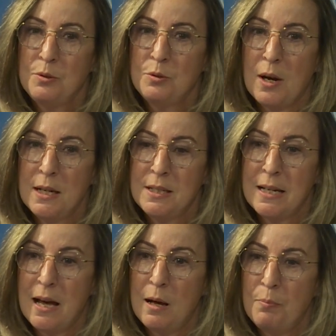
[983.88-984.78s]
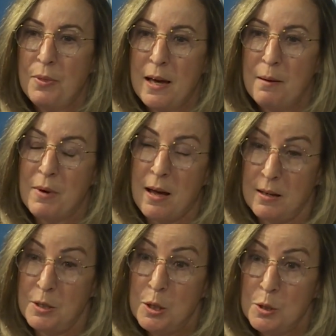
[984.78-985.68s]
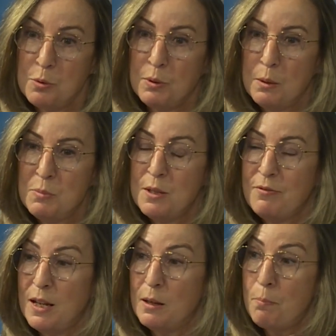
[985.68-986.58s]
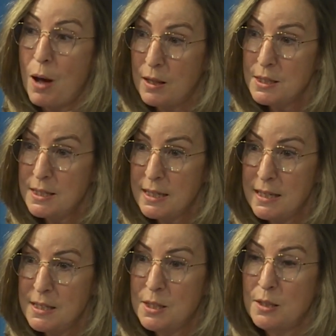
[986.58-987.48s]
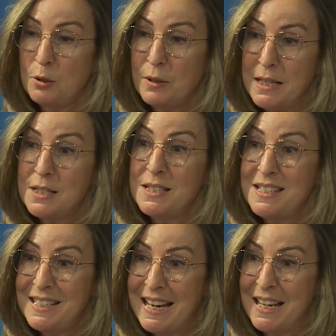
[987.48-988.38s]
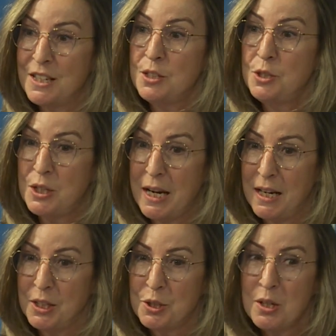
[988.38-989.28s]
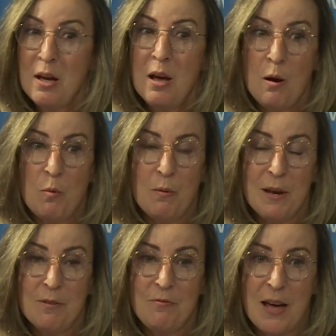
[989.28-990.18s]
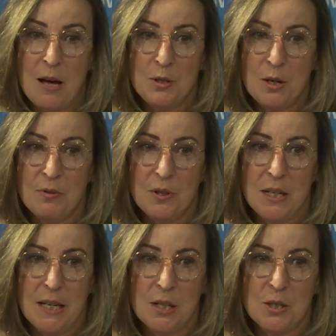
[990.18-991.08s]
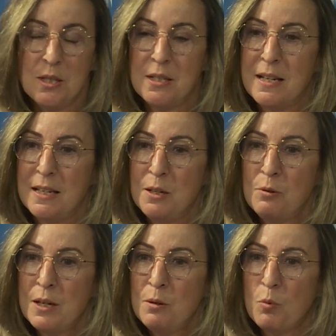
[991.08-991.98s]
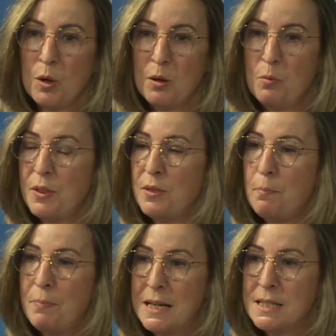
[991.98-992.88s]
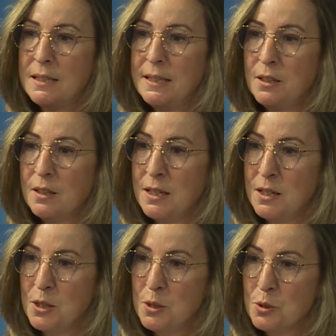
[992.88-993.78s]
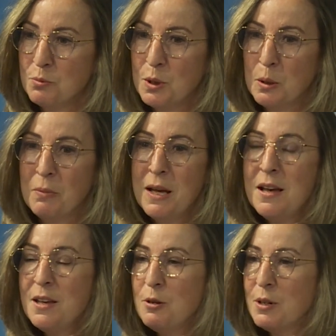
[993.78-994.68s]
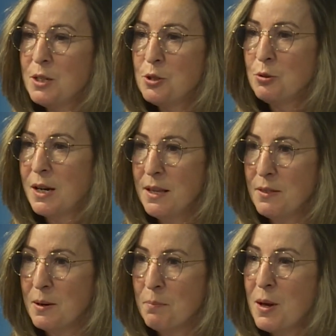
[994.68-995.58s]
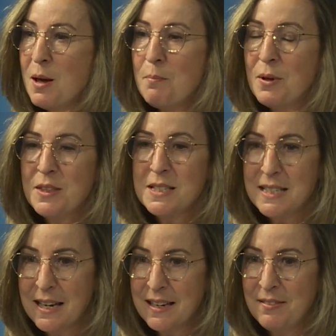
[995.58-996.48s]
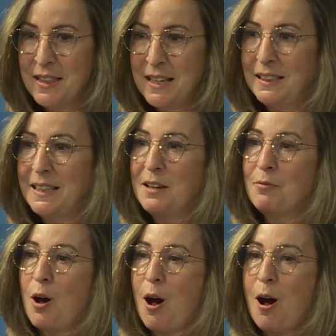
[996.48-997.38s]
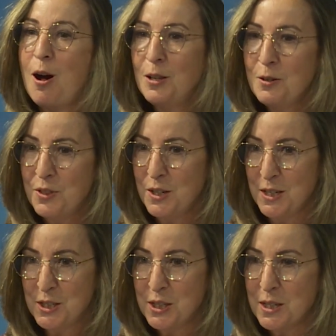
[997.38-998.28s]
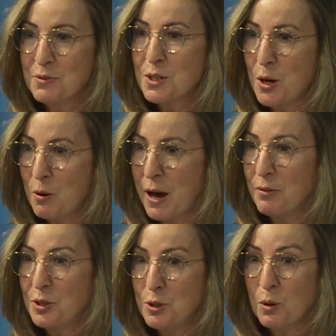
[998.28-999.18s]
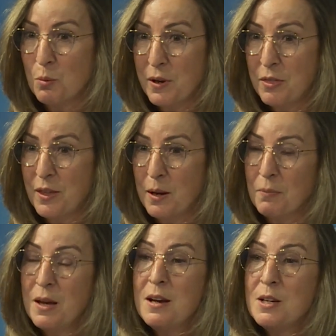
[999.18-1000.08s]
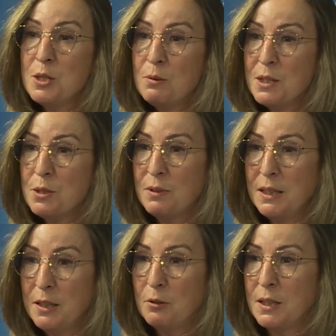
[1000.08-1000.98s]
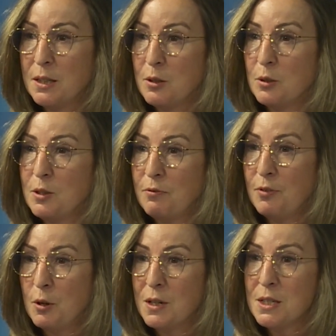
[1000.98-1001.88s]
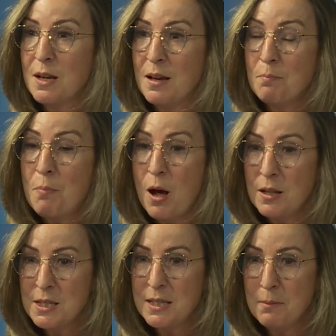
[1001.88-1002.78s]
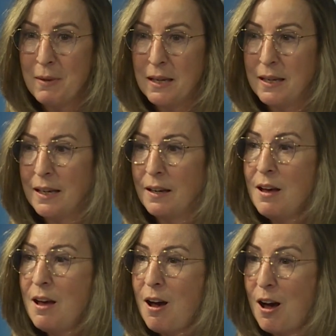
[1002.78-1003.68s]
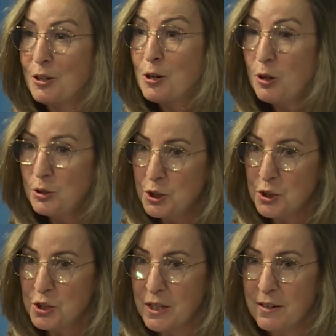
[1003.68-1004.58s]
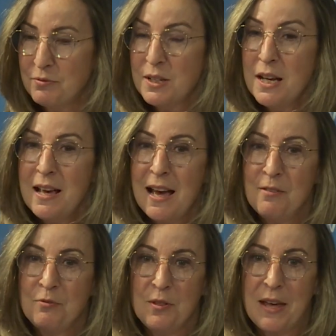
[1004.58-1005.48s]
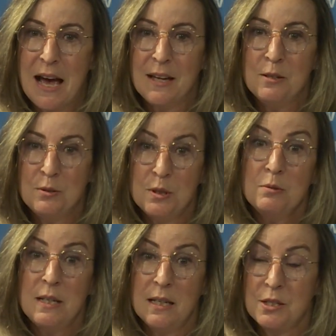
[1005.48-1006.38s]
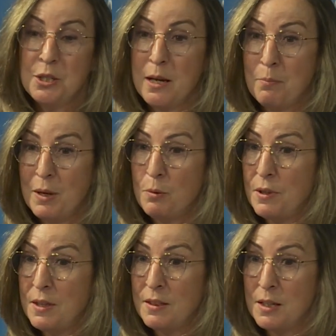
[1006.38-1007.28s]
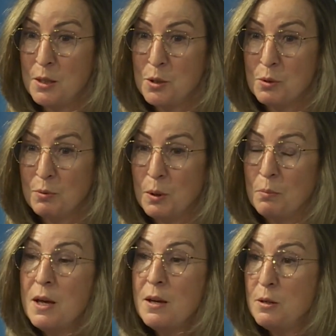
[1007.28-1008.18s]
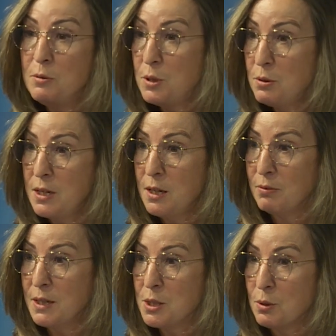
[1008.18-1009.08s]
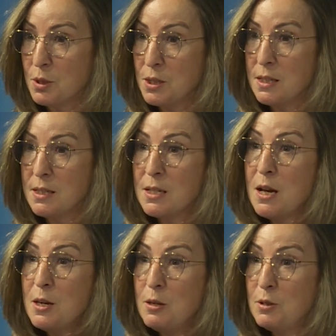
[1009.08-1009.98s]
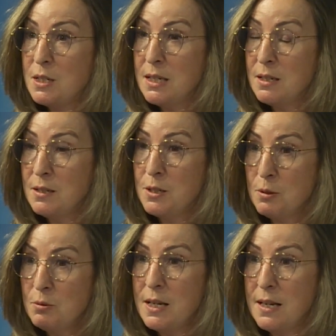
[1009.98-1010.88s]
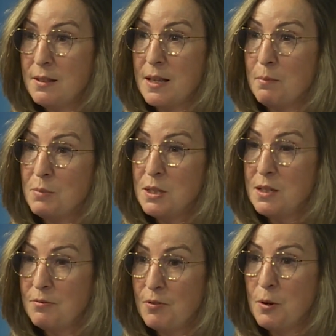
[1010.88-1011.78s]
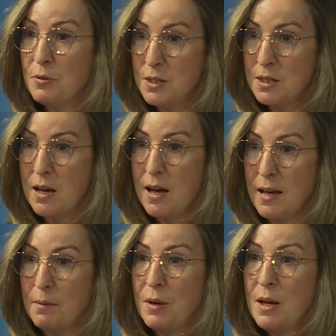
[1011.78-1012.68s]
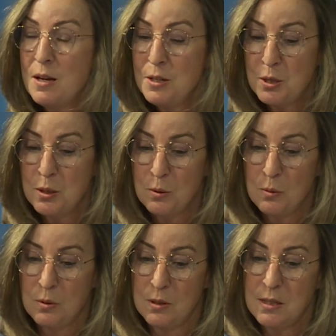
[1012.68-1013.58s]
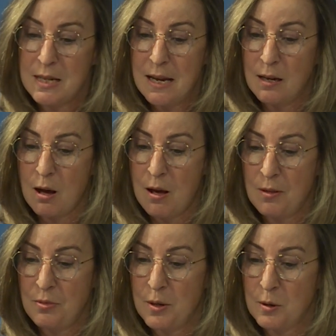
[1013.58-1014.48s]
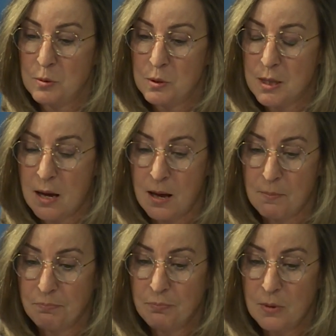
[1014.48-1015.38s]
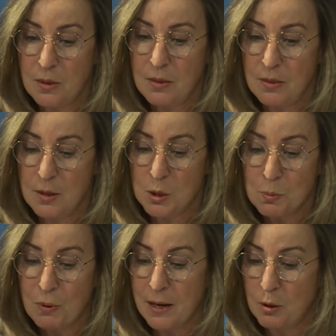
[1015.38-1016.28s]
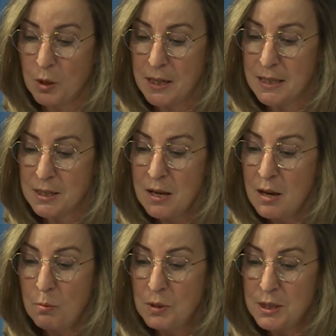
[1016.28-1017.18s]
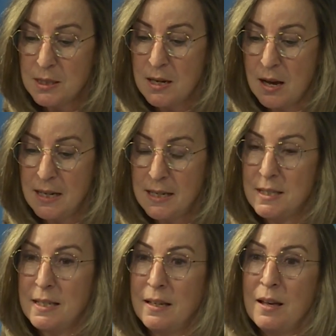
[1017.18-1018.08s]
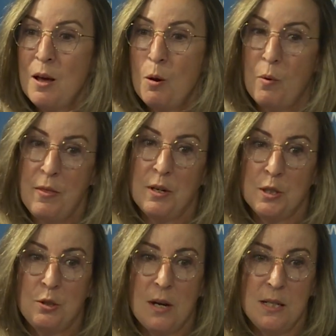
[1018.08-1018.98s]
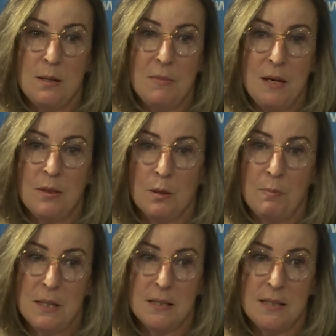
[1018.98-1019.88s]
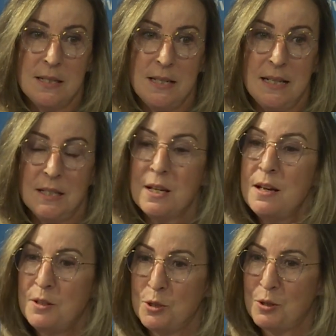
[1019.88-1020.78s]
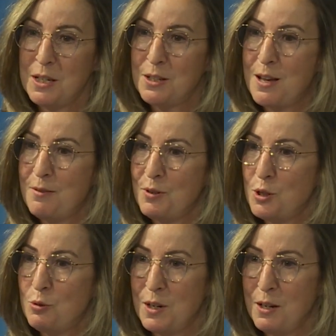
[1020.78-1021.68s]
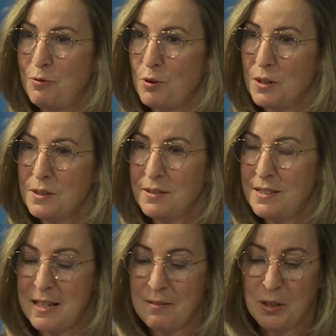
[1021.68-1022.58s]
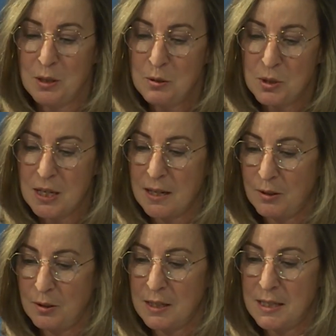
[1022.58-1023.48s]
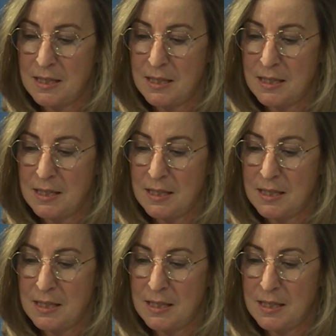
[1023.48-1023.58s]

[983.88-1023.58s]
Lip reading: trying to help them, newsrooms, develop policies to create sustained change. What we have found over the years is that you can work with the best leader in a newsroom, you can train them, but the second they leave, all of their initiatives go out the door with them. So it's really critical to focus on policy making, on culture shift, and for that, you do need a champion within the newsroom, you do need resources, you do need them to devote the time to take on those priorities, which is not easy when they're trying to meet their business needs, they're trying to cover the 24/7 news cycle, et